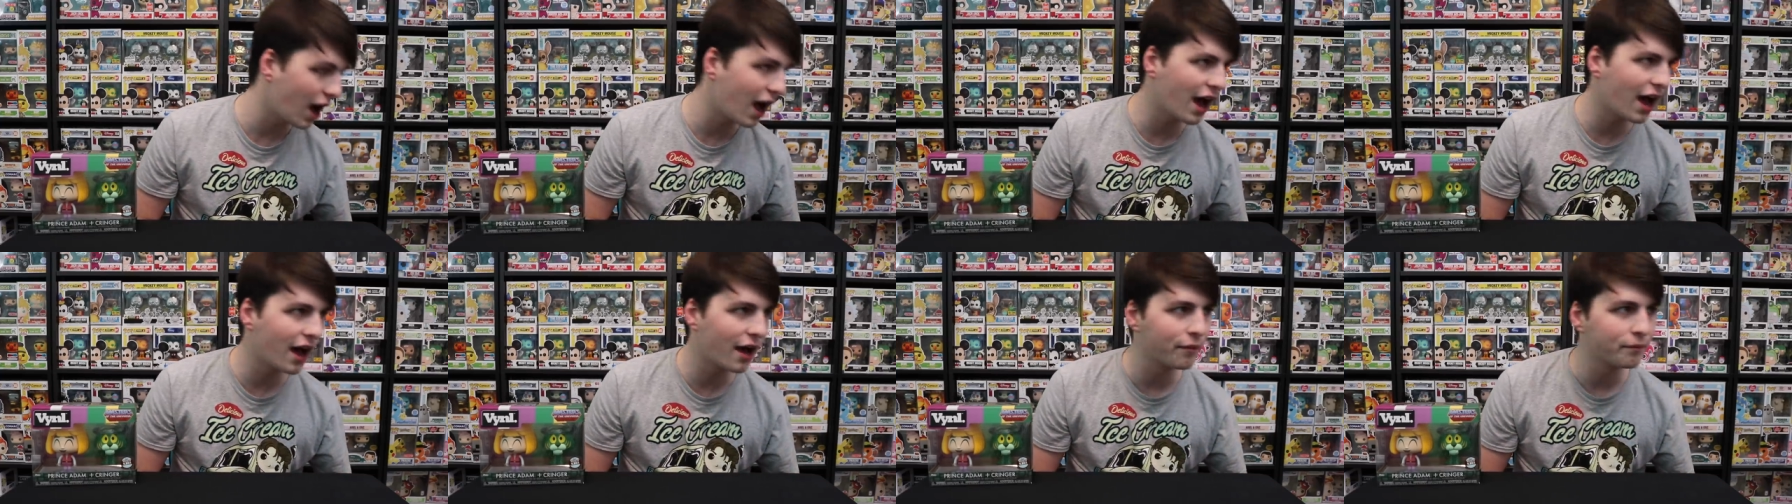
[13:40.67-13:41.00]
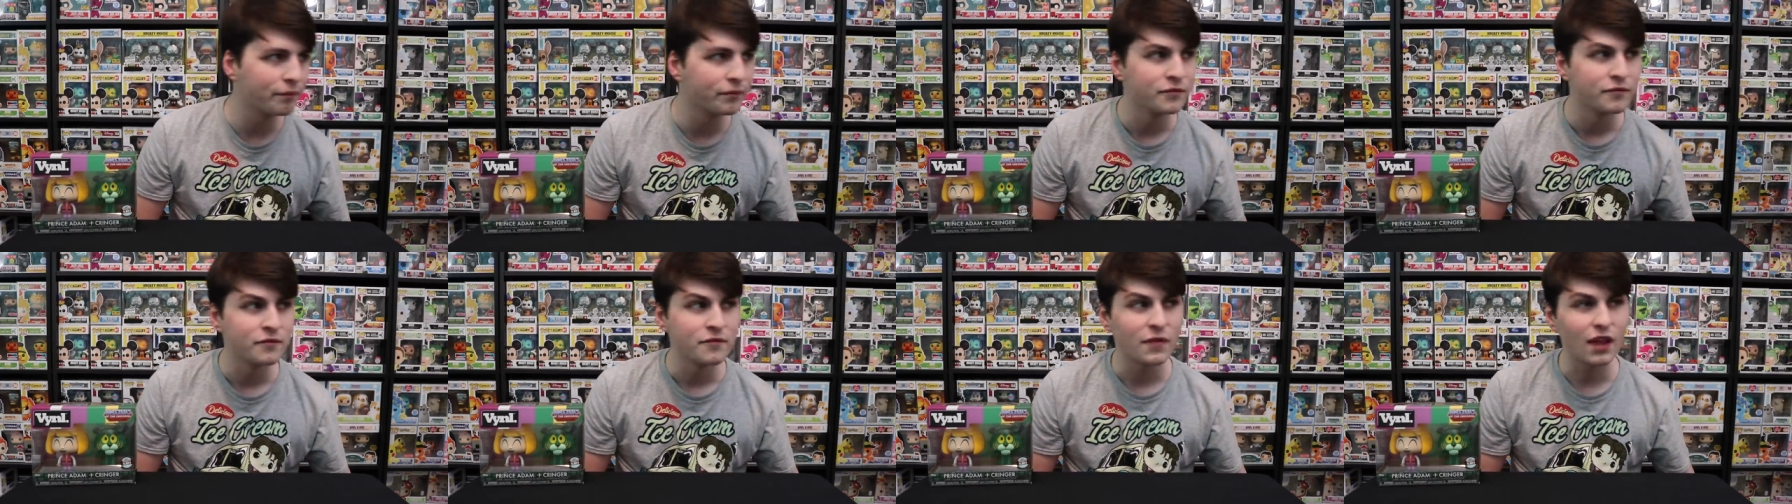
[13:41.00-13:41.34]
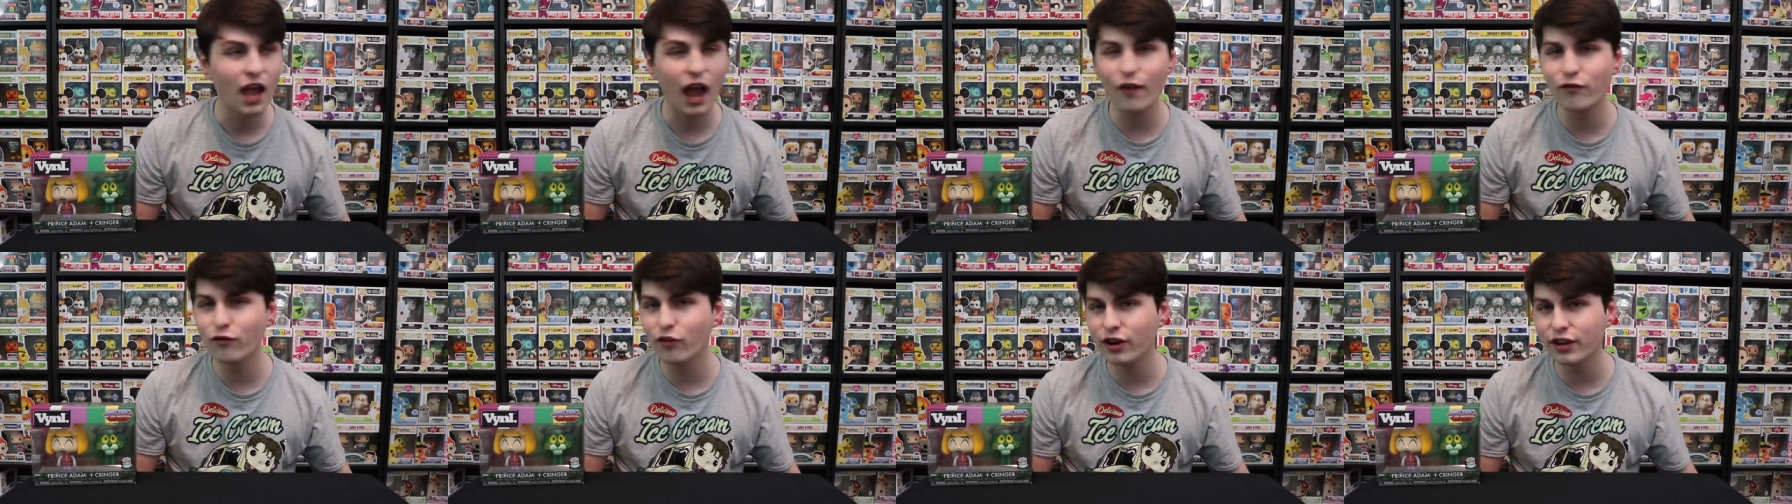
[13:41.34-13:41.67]

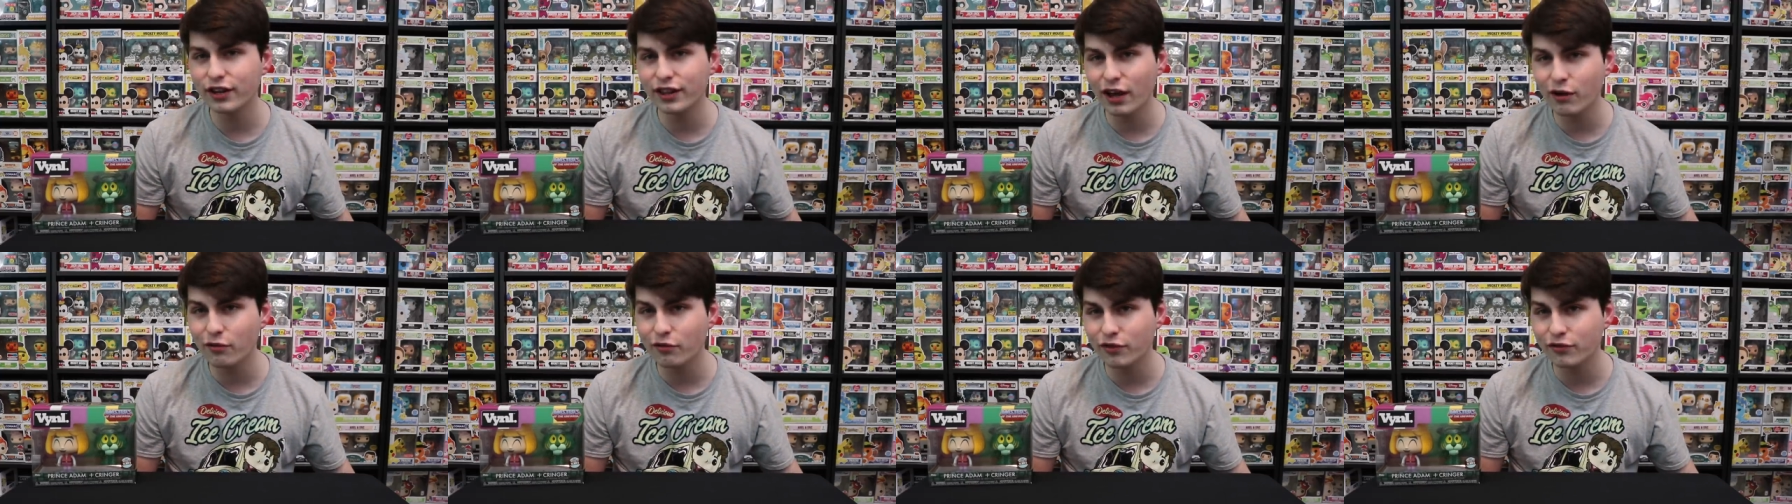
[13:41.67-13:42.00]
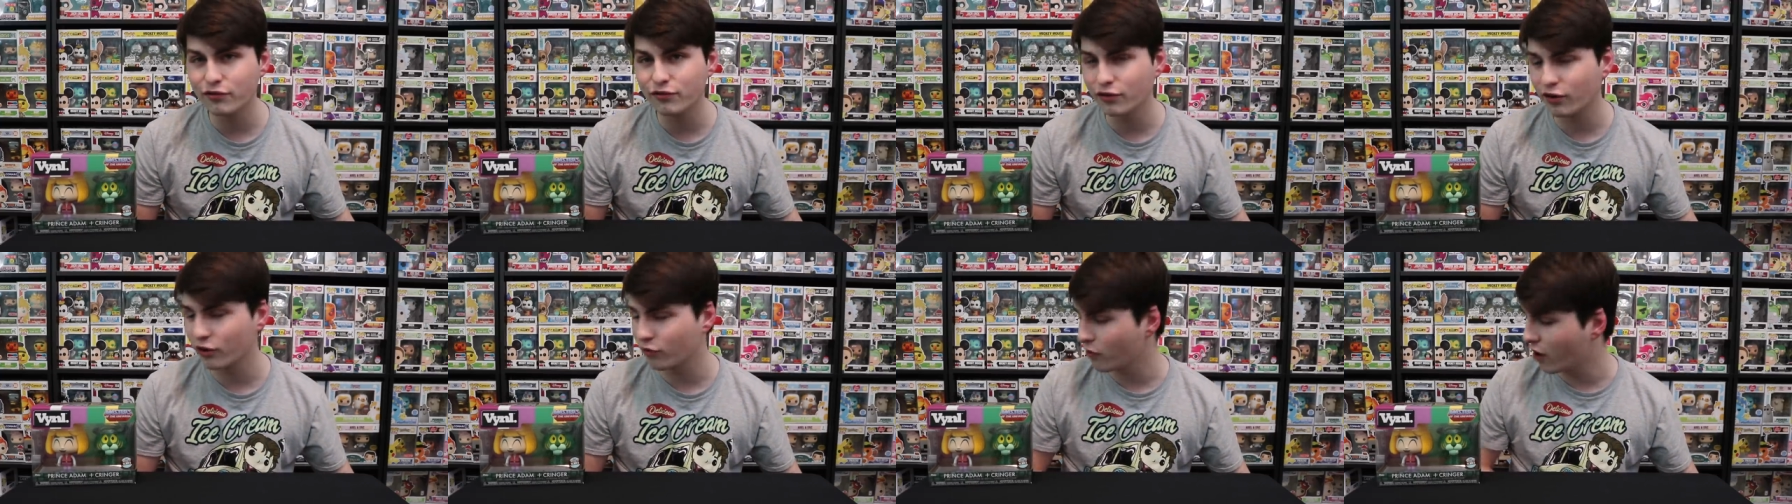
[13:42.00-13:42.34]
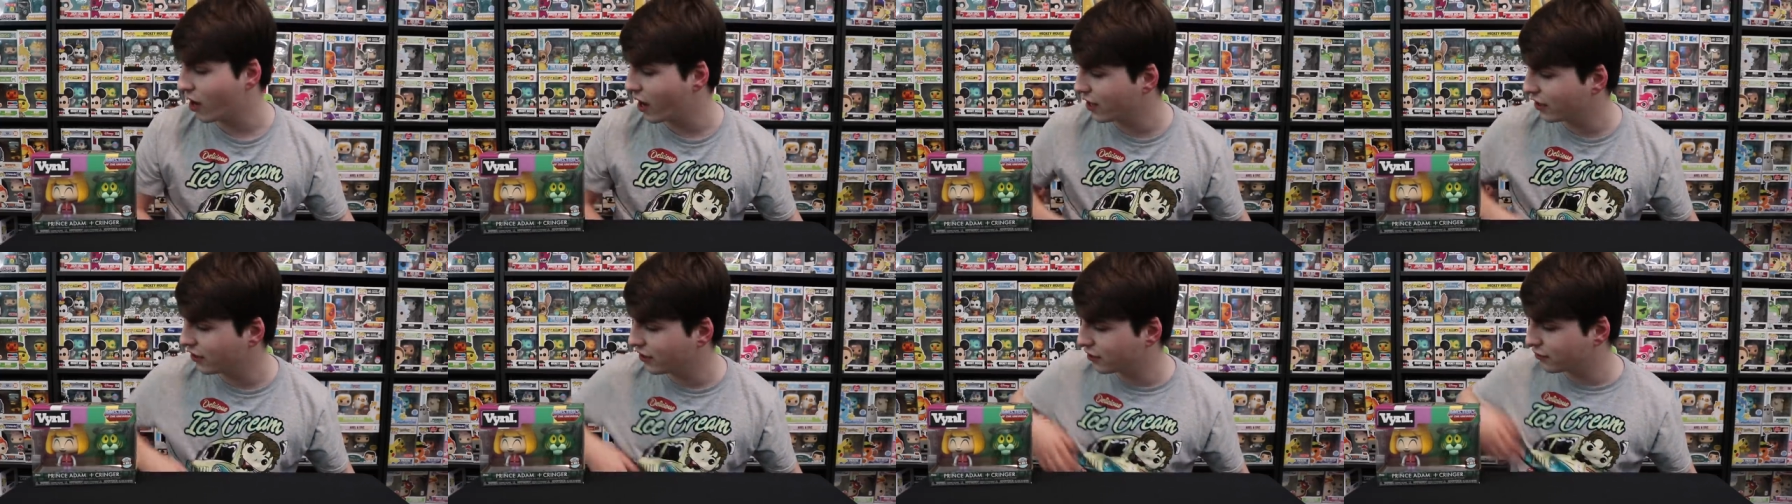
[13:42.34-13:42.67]
I've wanted that one for a
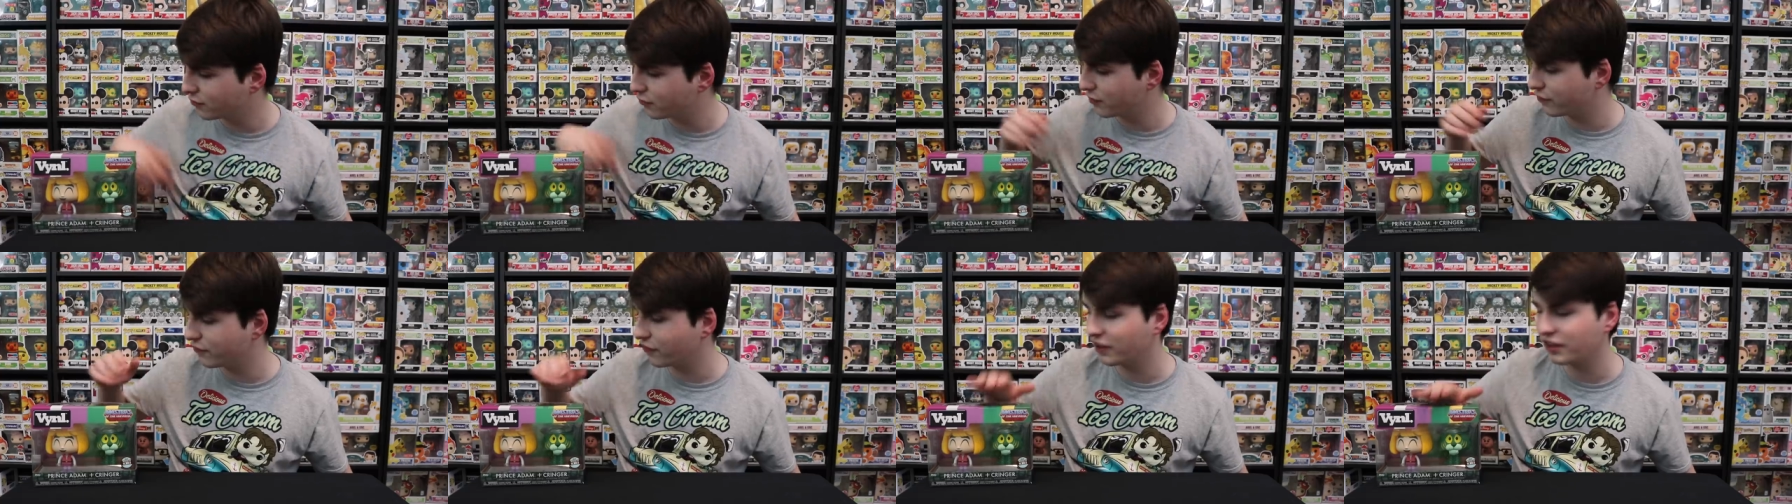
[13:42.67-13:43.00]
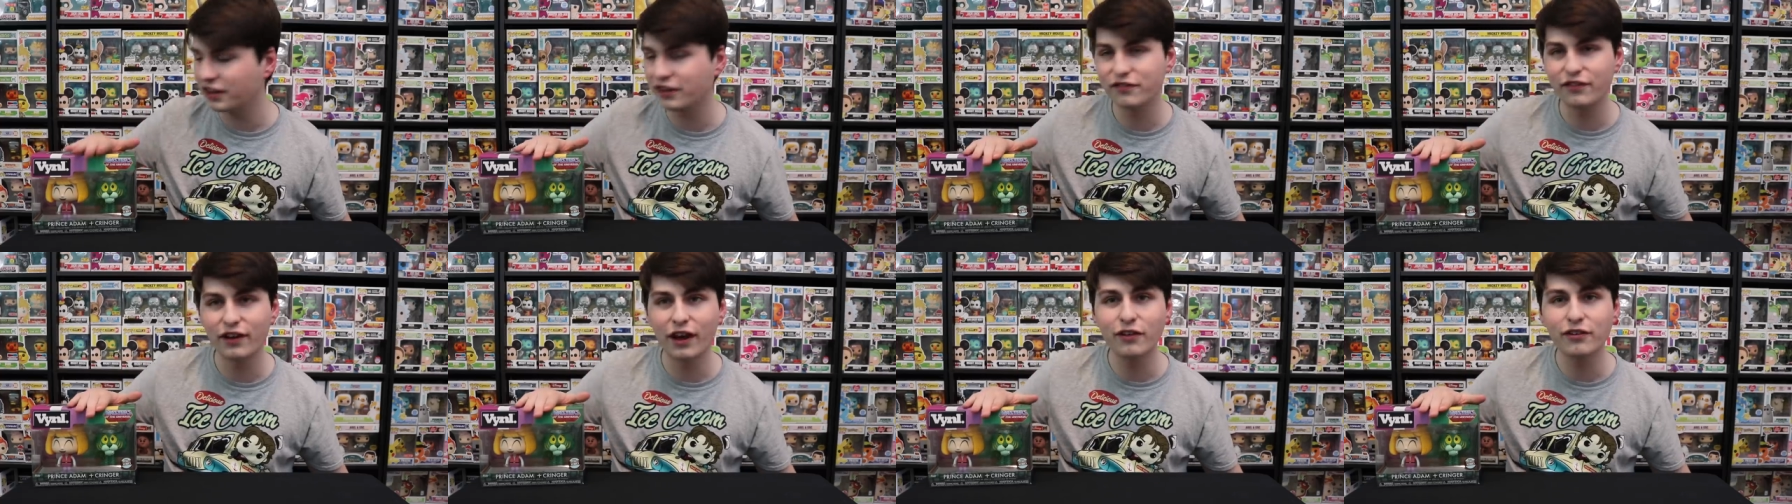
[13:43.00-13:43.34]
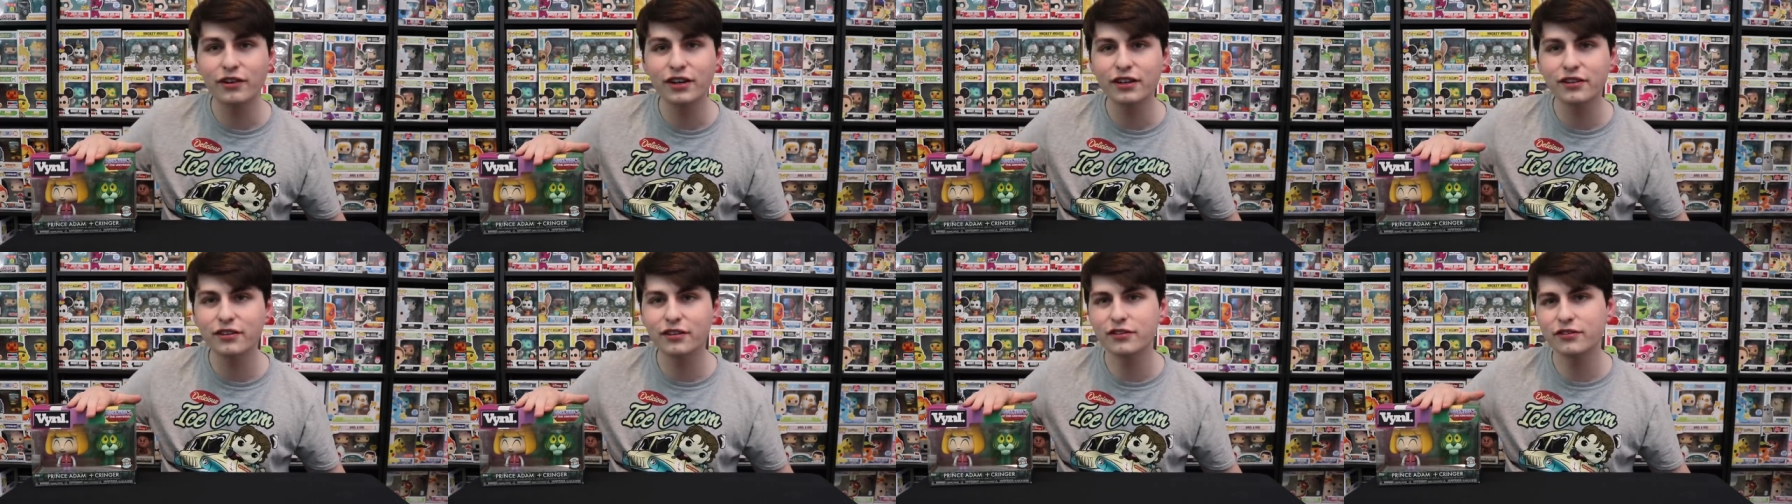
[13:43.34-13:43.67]
while, and we finally
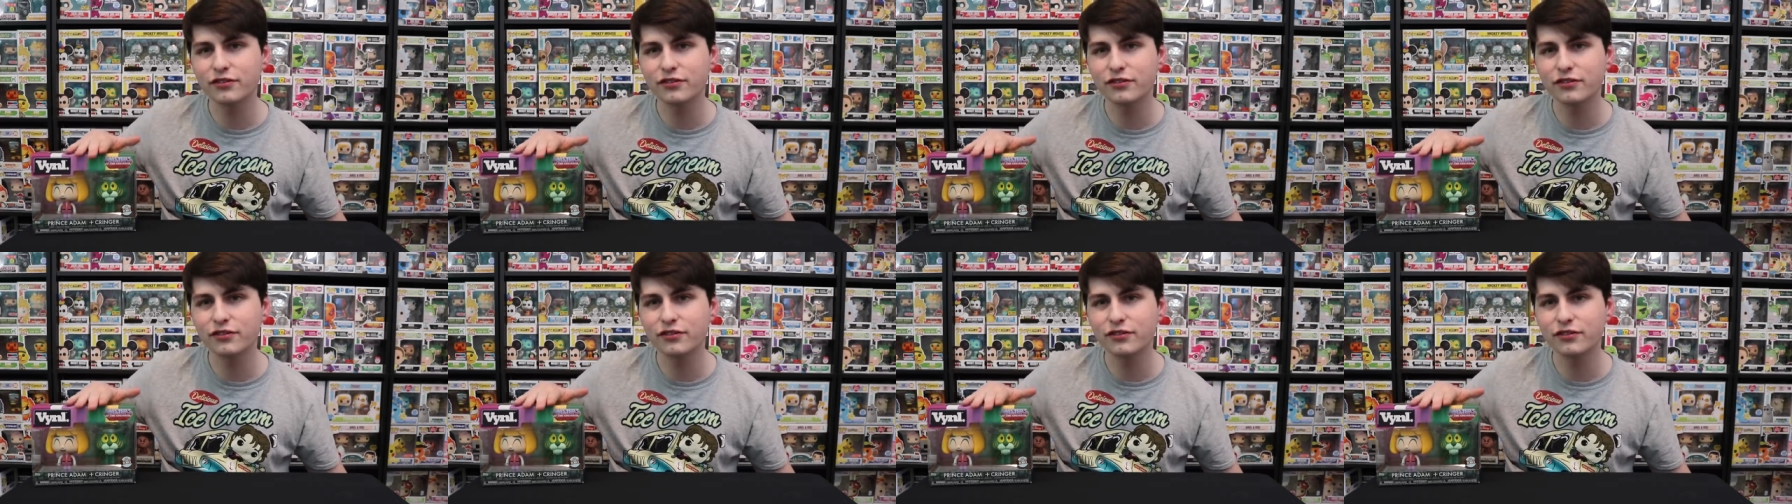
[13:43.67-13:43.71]
found it.